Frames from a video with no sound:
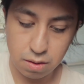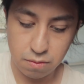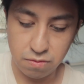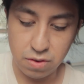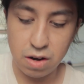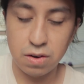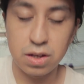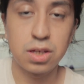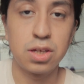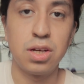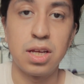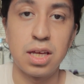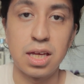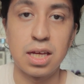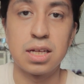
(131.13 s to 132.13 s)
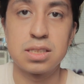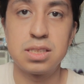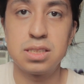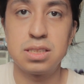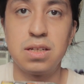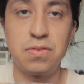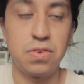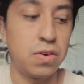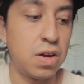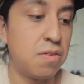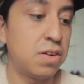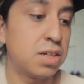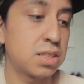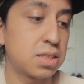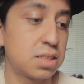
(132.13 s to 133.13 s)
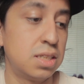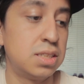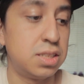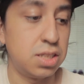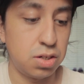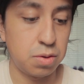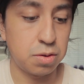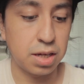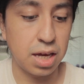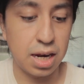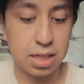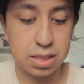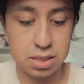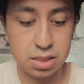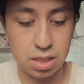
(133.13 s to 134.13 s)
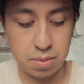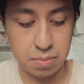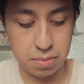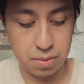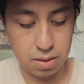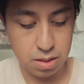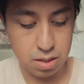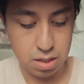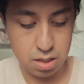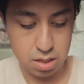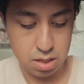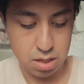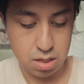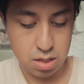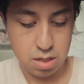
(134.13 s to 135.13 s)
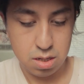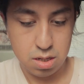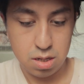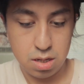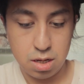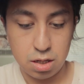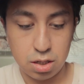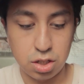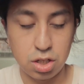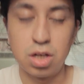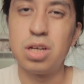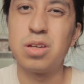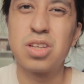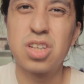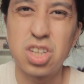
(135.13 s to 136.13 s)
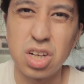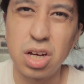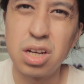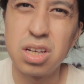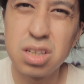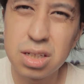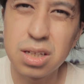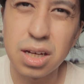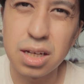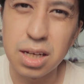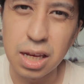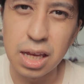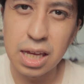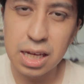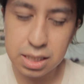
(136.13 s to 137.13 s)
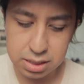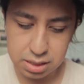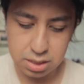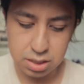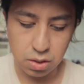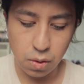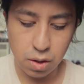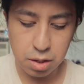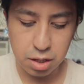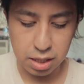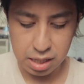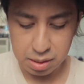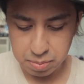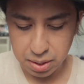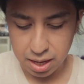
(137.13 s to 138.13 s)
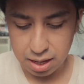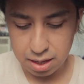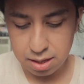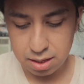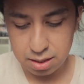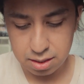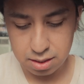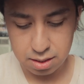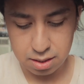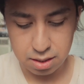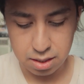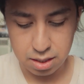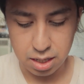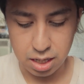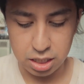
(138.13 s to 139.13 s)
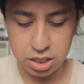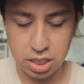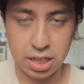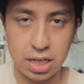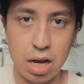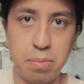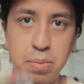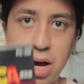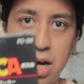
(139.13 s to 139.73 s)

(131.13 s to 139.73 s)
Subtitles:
very good inks. If you ever consider getting some good inks, go to eBay and check out